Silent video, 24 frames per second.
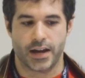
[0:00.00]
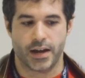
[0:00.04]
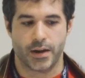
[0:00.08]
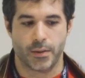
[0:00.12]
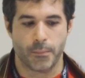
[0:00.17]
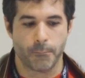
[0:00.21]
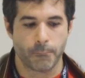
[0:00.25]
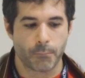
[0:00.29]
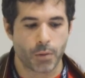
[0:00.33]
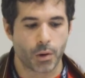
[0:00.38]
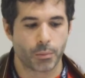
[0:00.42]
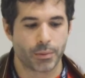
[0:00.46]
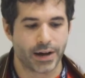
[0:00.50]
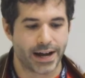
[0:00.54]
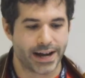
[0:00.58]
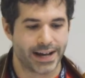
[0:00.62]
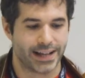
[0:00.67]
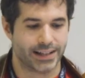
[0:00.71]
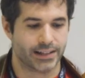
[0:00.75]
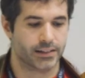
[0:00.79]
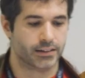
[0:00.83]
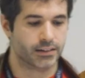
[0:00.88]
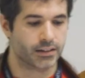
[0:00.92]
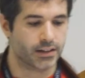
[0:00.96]

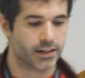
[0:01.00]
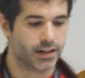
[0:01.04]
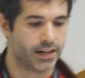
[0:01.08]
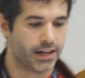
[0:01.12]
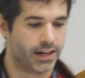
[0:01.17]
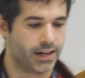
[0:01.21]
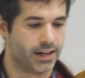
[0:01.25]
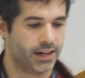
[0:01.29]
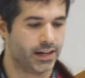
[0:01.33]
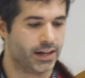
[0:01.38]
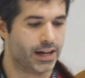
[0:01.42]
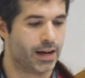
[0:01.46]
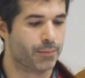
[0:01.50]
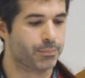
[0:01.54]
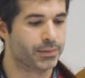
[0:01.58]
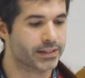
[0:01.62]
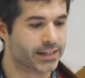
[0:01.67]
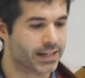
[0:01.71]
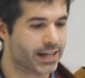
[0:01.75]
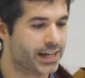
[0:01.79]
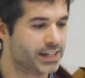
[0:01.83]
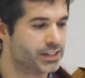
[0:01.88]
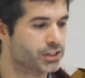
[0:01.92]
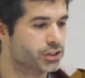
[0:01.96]
mobile
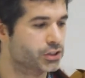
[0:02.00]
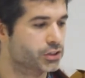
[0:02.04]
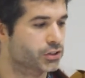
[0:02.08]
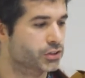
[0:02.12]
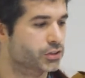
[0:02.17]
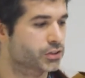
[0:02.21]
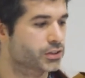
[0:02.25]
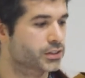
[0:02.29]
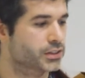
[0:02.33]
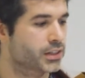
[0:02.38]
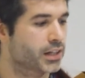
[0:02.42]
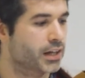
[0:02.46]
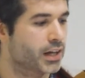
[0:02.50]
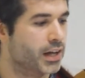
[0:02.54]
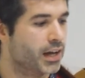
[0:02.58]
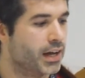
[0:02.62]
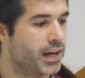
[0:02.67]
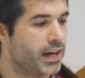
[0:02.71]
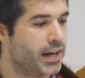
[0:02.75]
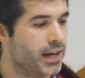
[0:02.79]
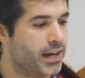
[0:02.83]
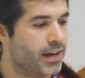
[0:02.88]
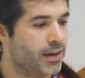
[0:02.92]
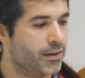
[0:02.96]
applications.
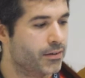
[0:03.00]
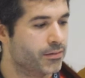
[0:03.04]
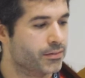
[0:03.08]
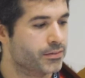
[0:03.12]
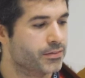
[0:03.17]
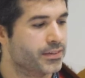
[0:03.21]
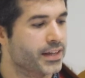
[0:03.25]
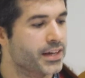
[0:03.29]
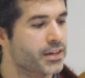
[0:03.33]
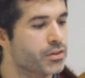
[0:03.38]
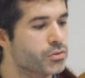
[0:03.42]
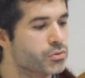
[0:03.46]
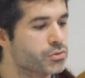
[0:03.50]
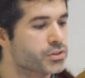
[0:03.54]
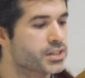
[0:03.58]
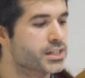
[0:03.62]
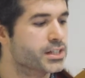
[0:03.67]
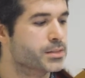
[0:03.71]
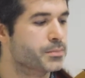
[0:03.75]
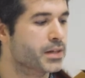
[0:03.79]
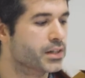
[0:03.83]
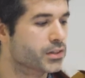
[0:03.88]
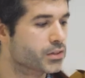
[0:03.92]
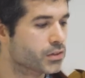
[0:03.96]
They use
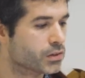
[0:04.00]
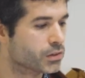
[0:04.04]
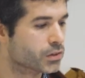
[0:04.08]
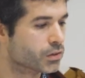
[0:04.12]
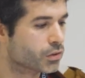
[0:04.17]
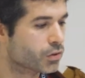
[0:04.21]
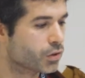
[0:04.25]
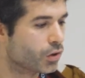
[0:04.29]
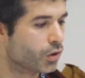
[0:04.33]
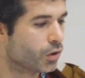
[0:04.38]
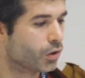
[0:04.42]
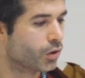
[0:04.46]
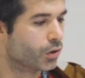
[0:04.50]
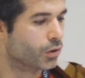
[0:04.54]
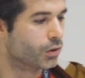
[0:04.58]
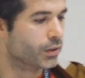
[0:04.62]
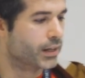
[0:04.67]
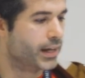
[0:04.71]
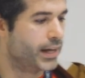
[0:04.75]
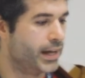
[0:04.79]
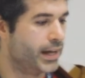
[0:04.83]
this method called